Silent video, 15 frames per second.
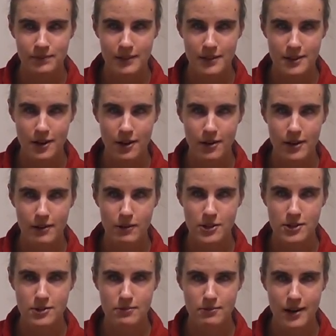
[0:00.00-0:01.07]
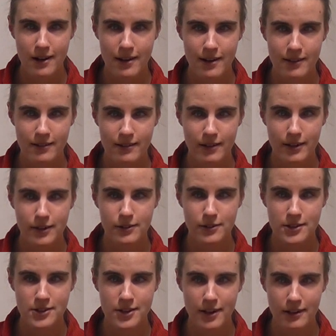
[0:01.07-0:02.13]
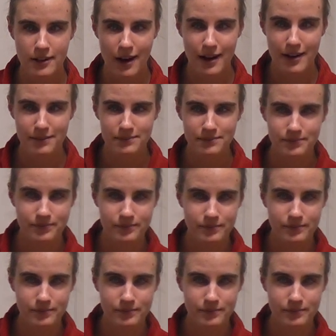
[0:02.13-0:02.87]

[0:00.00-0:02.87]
So it was really an interesting time.